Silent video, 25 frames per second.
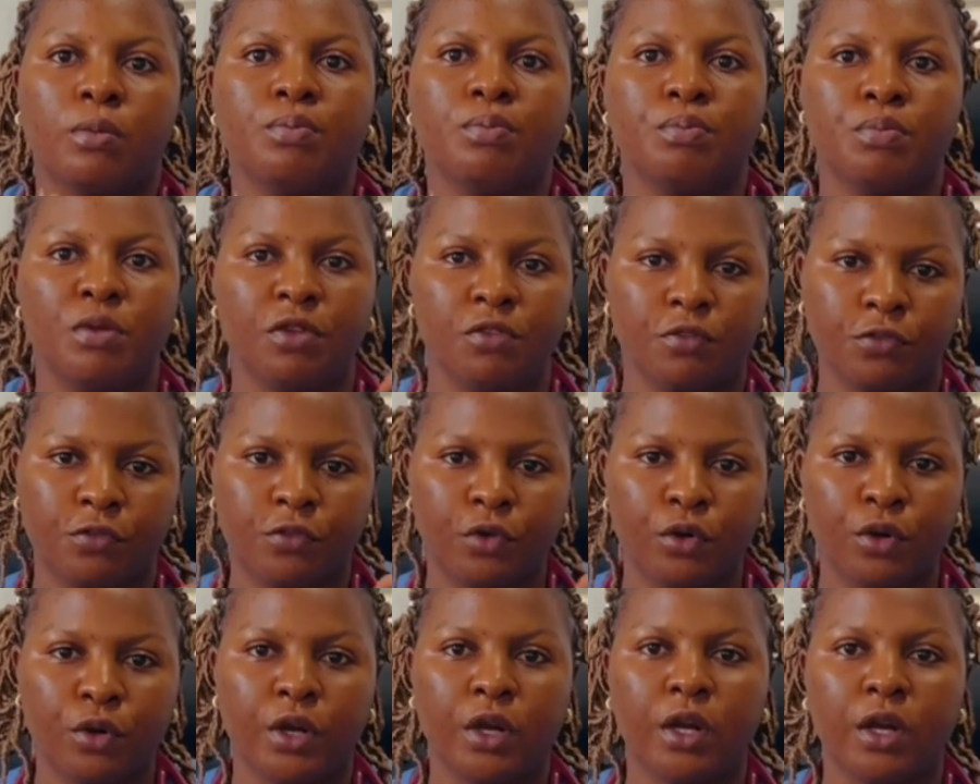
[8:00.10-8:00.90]
well
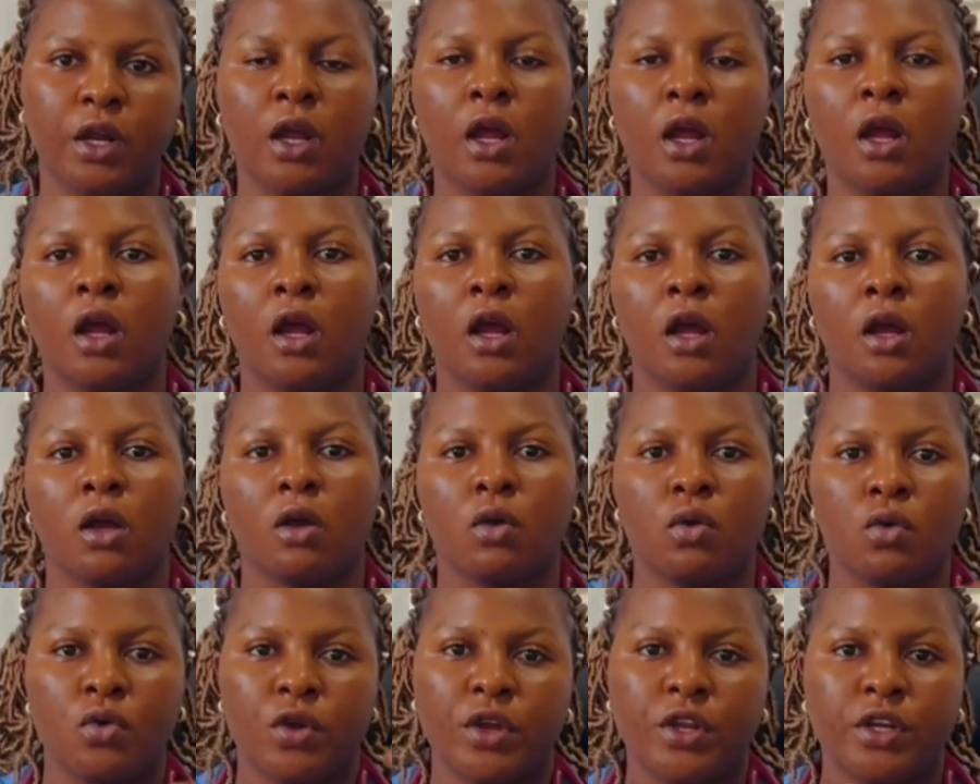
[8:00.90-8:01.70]
before
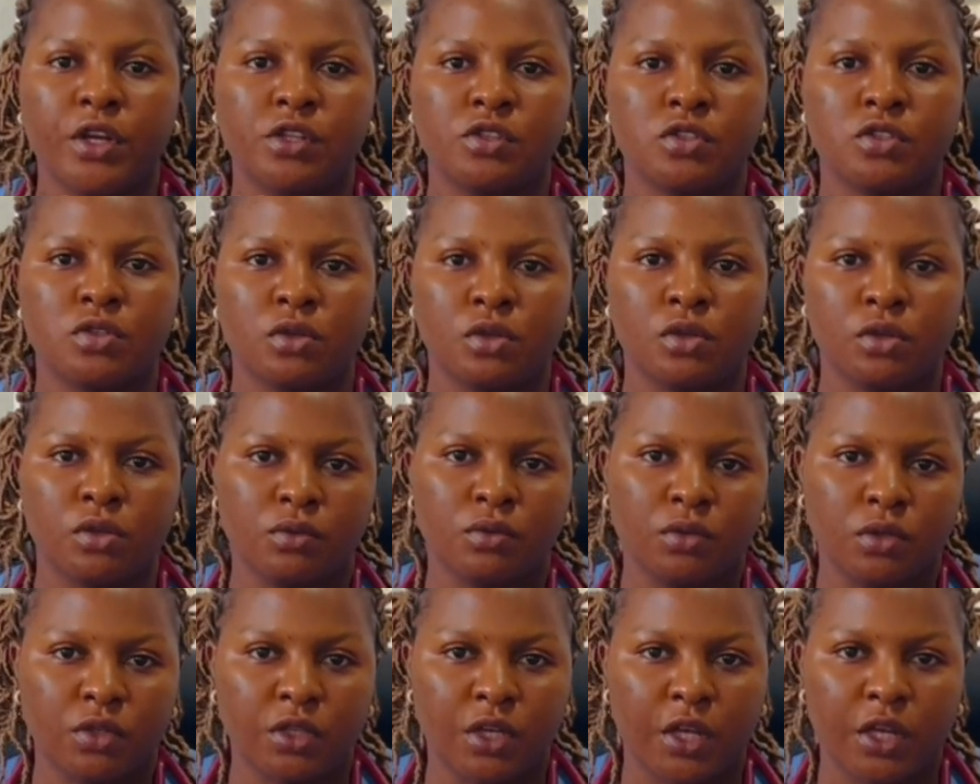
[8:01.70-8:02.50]
going into
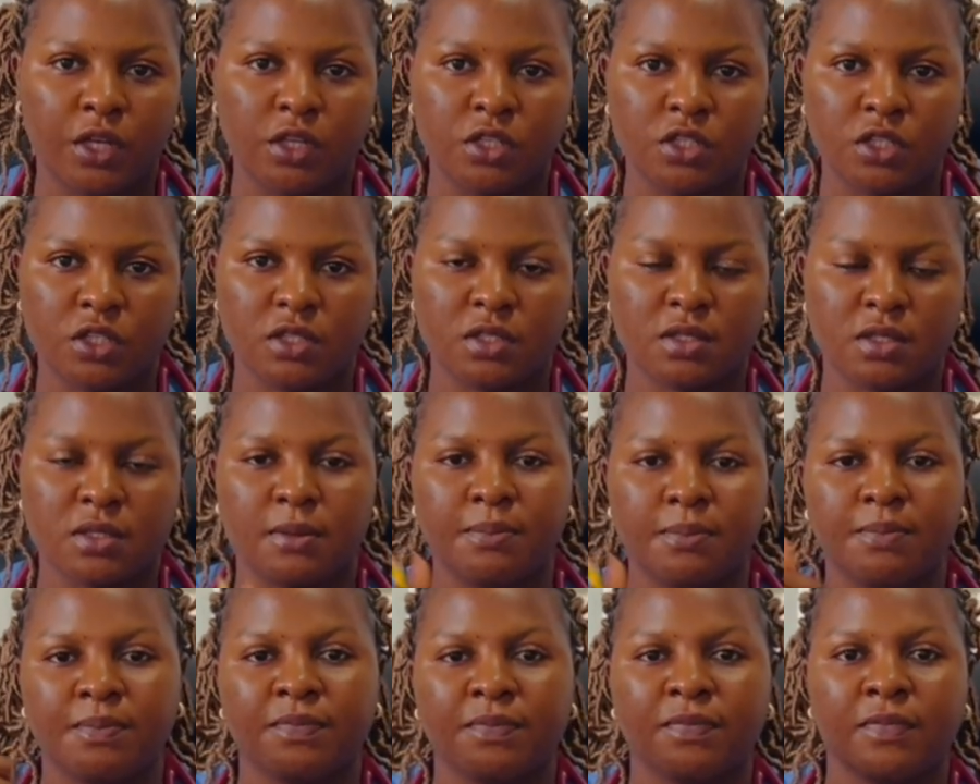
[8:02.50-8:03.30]
your
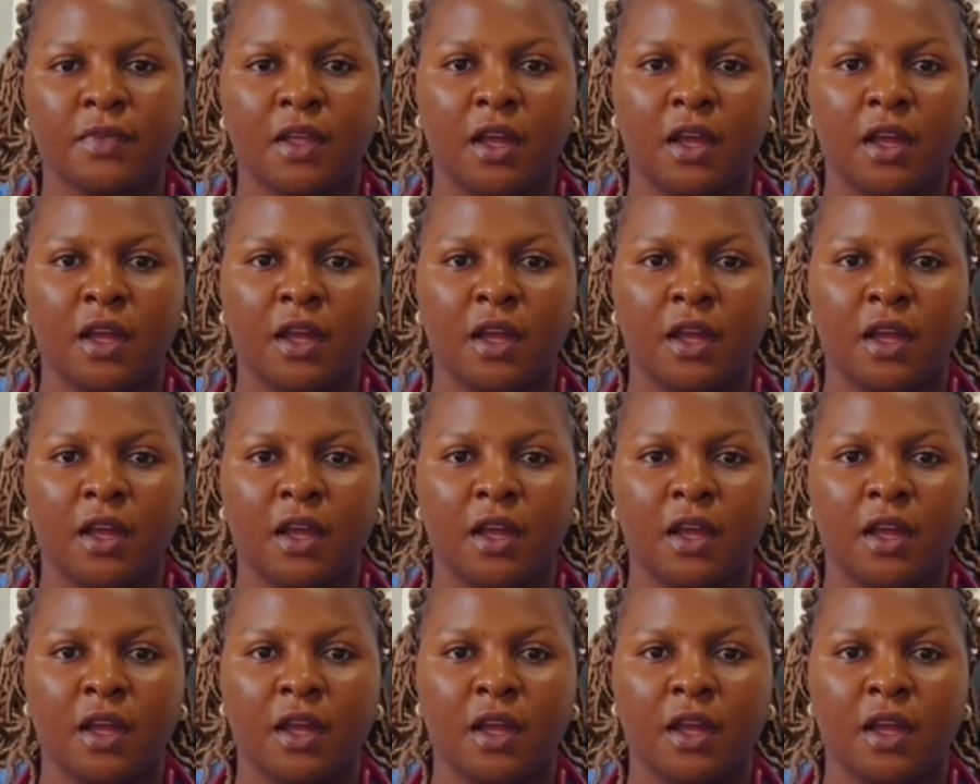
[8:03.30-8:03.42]
rotations.